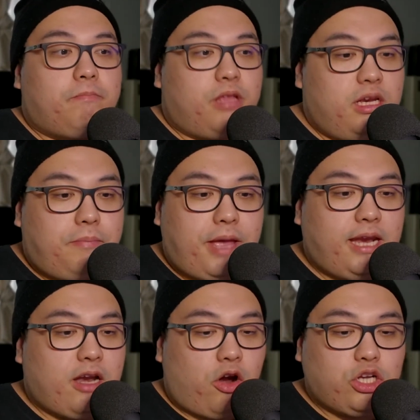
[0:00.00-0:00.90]

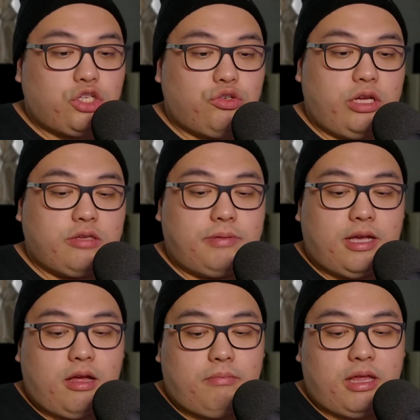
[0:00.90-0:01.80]
Independent artistry has
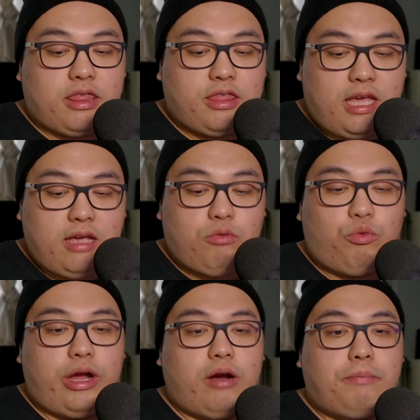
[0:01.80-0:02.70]
become a thing
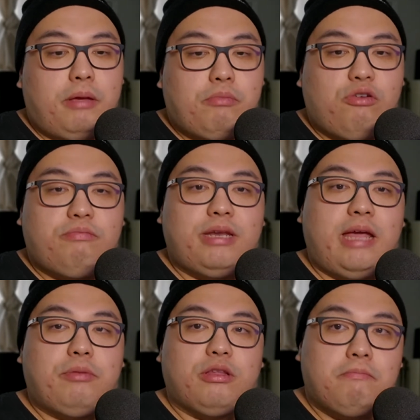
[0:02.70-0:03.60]
where people have been
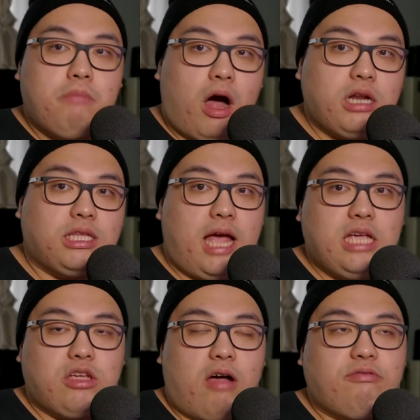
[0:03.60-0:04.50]
able to
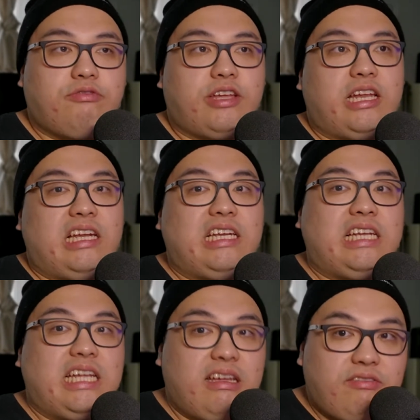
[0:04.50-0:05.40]
monetize off of it,
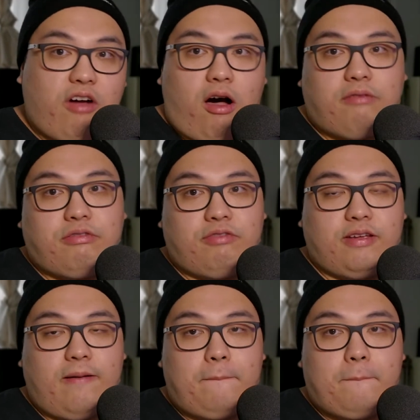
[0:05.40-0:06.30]
live off of
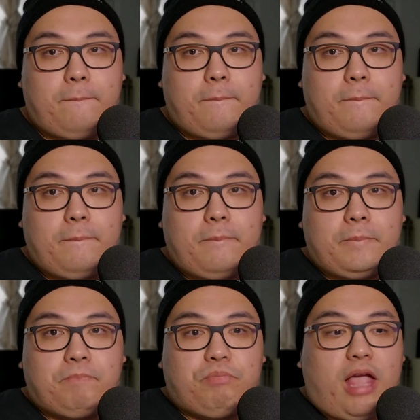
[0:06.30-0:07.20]
it.
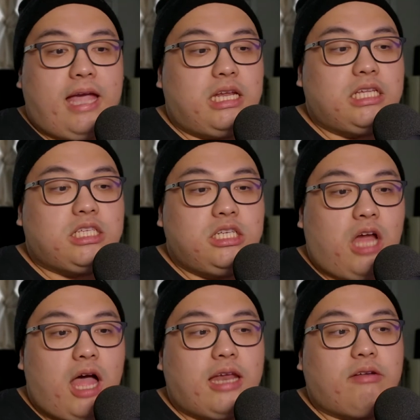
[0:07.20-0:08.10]
And it's
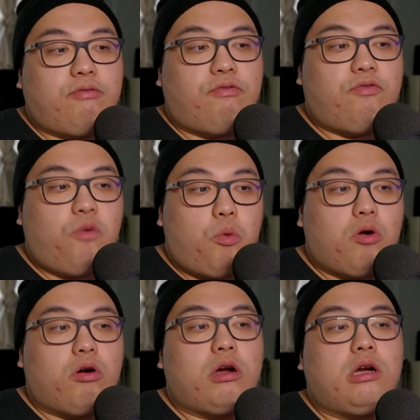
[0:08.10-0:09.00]
not
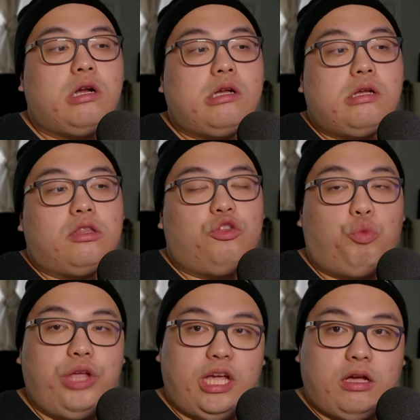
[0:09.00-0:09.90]
for the
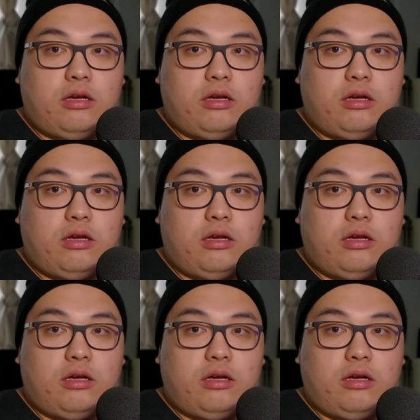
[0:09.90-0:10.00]
weak.